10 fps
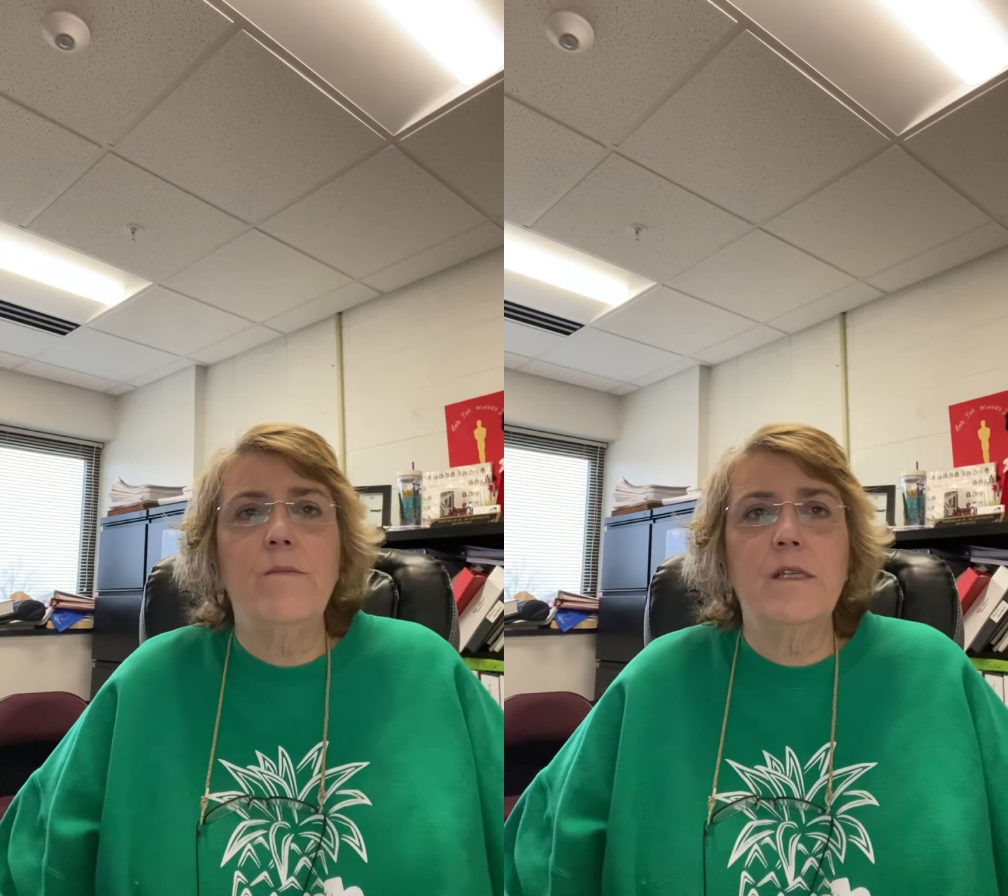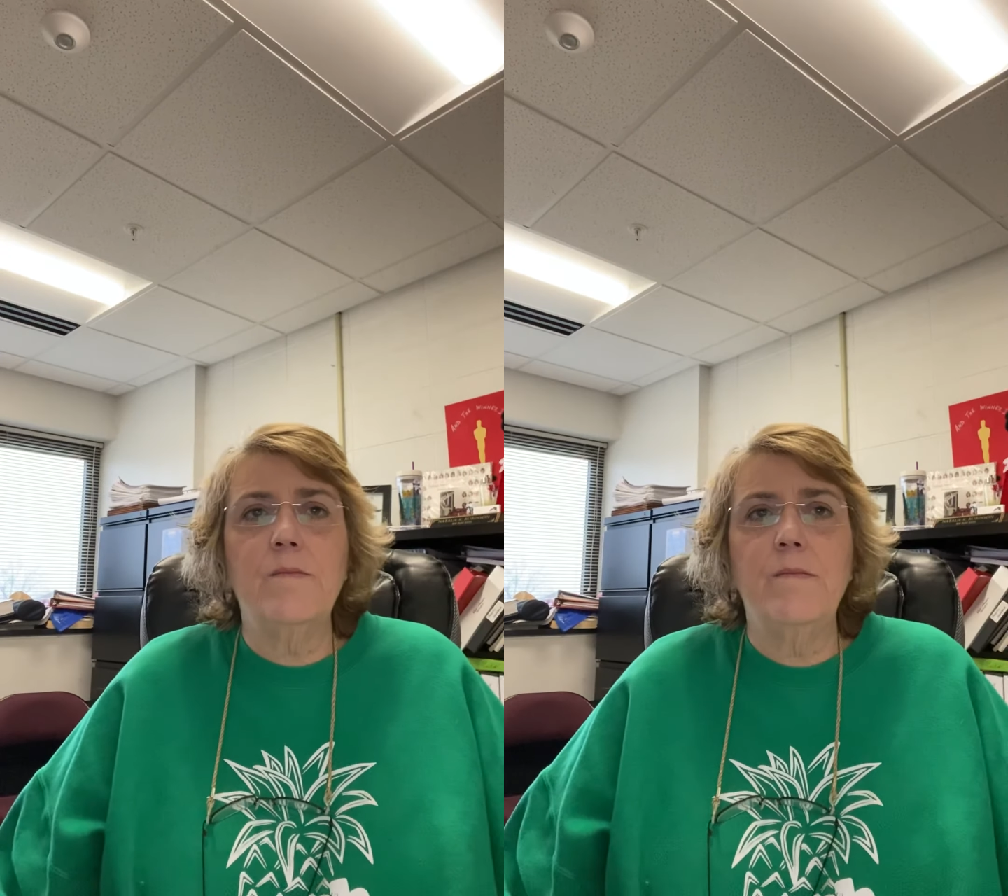
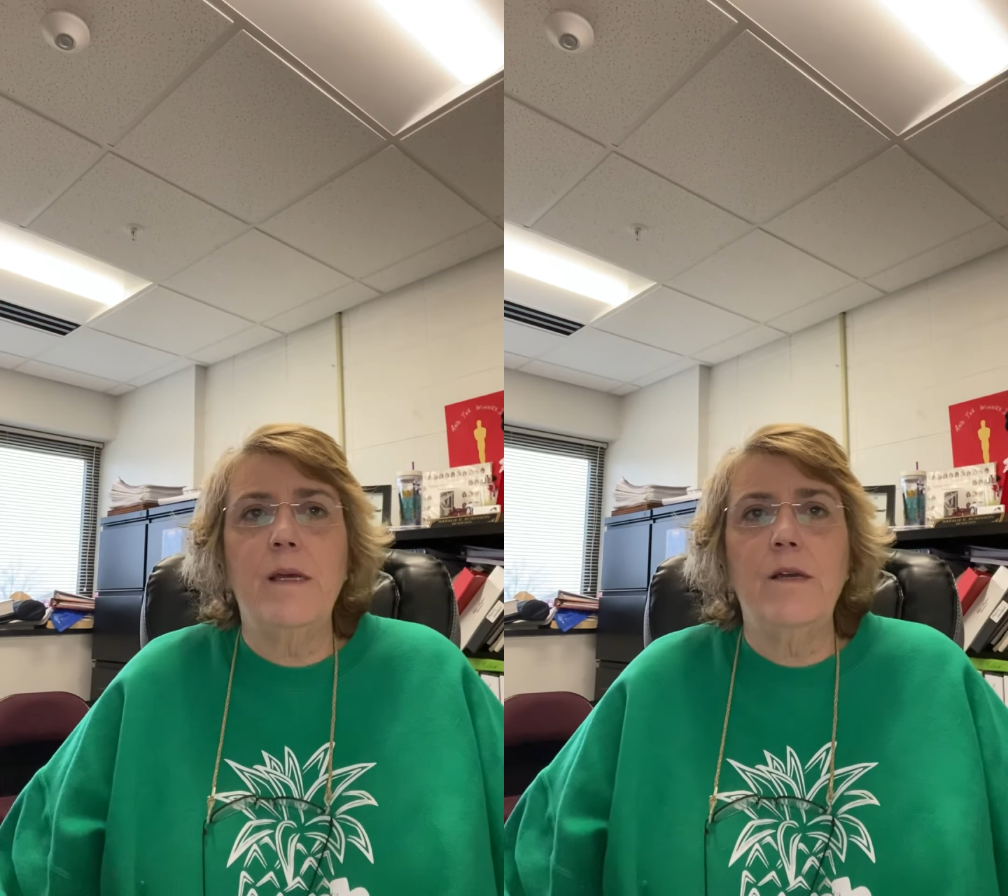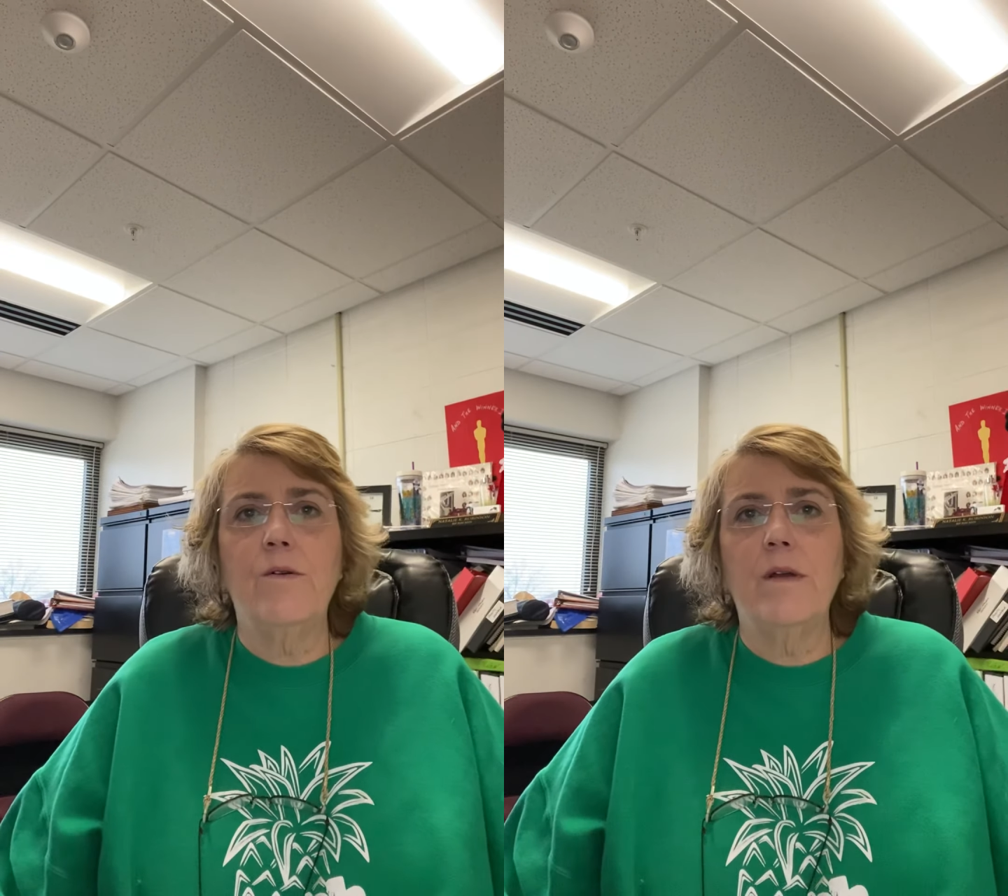miss
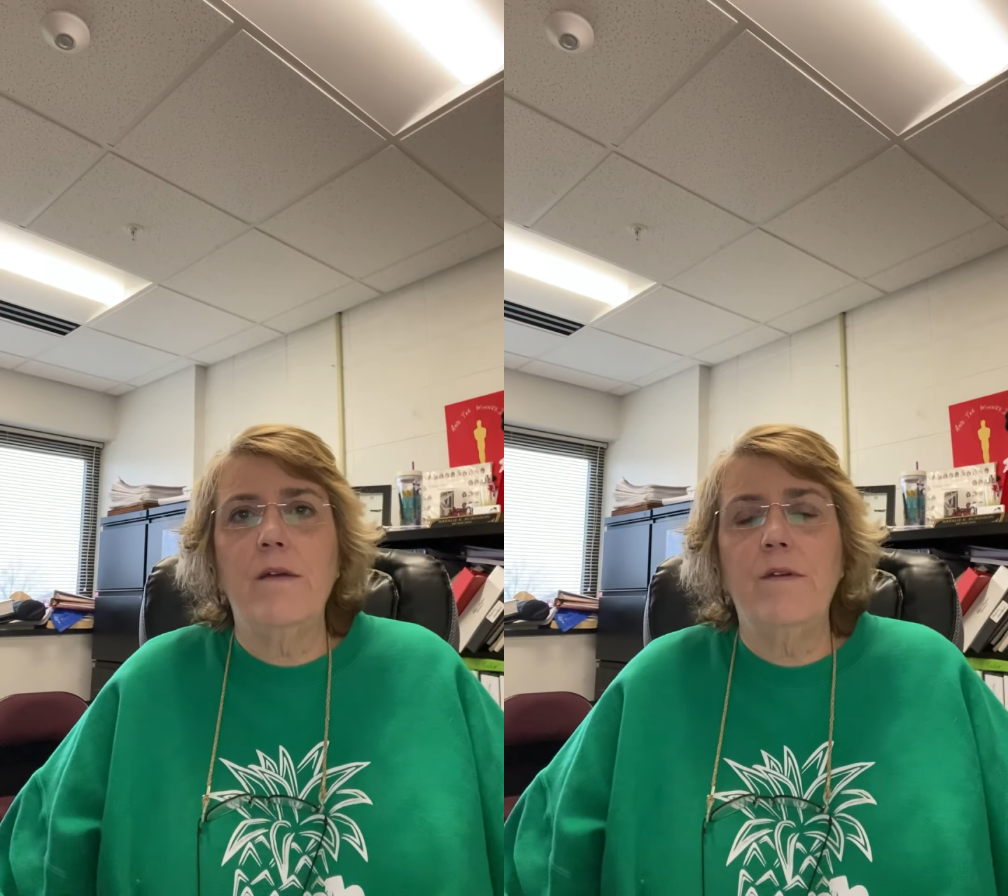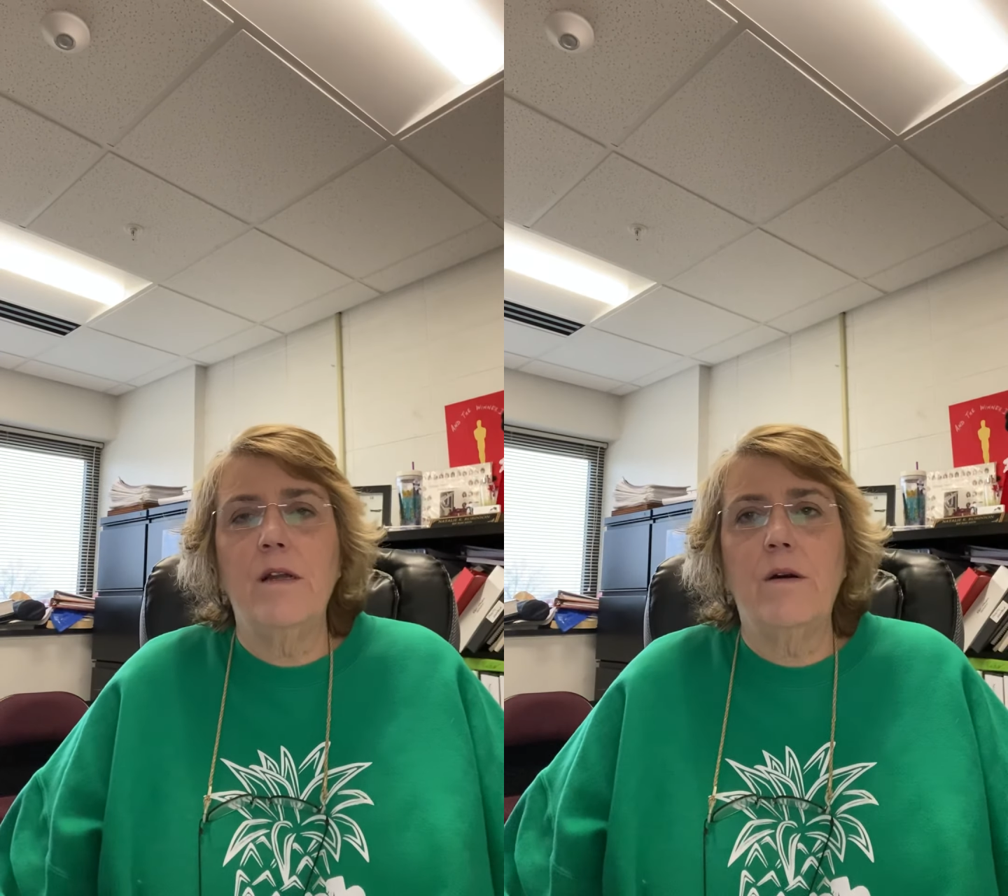me or
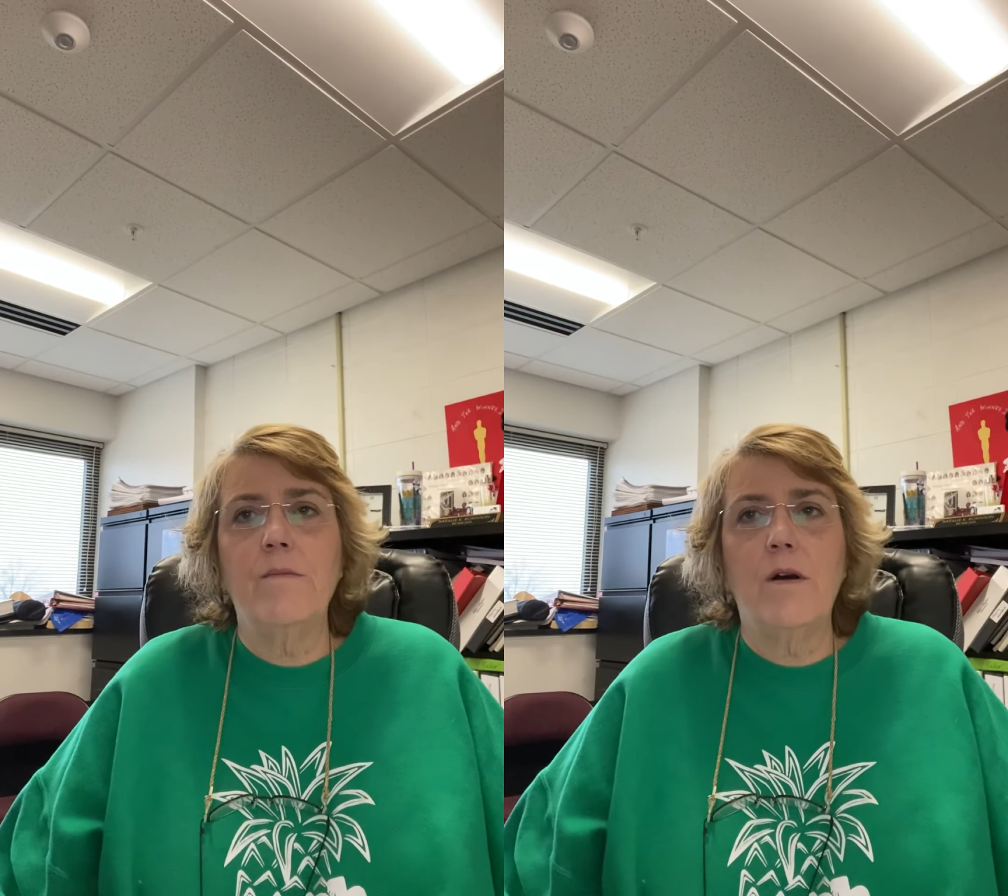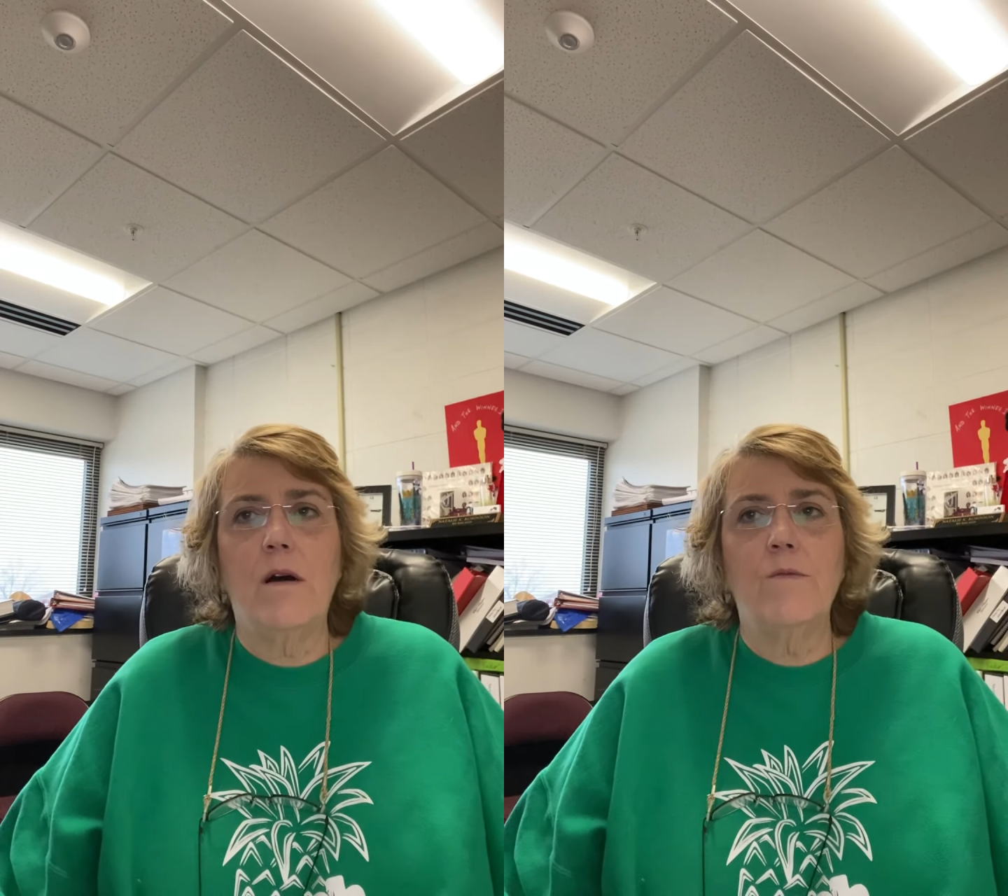even know
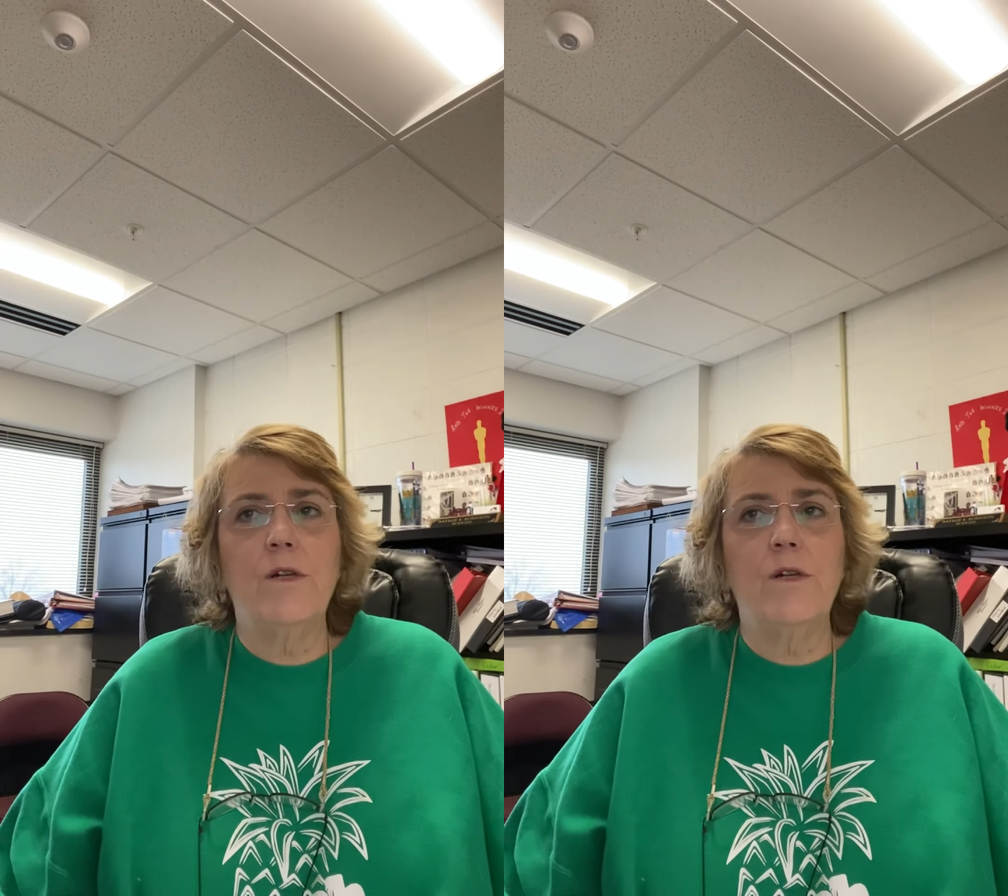I'm gone.